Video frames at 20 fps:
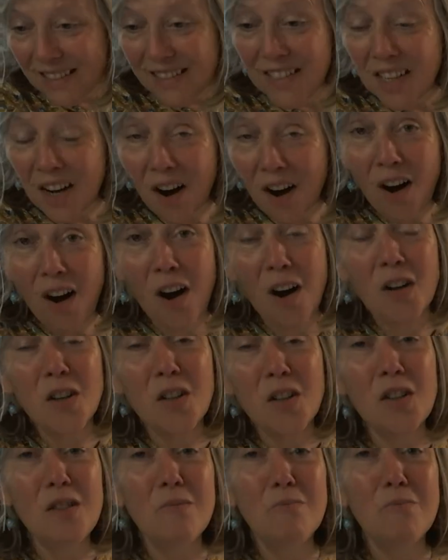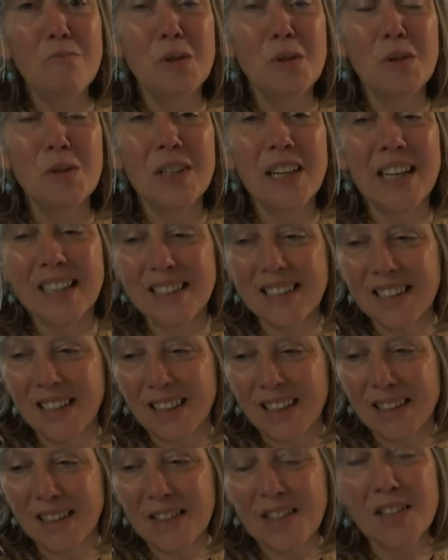Dar, good morning,
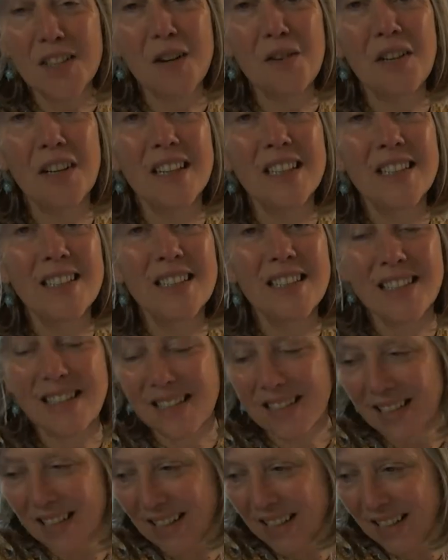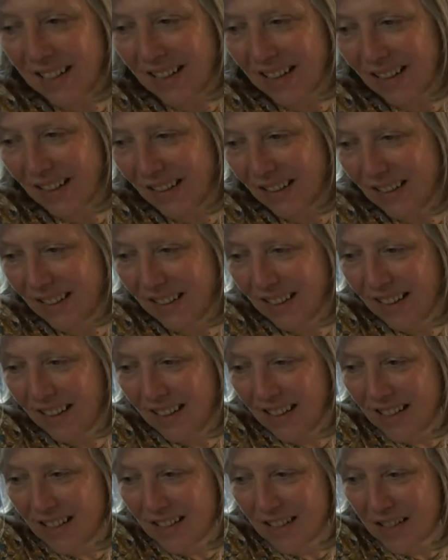Dar. So nice to see you.
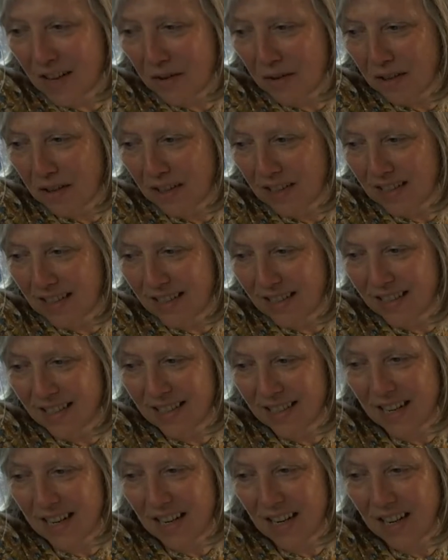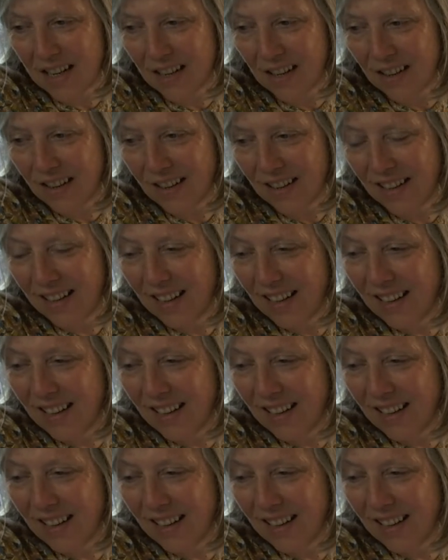So nice to see you.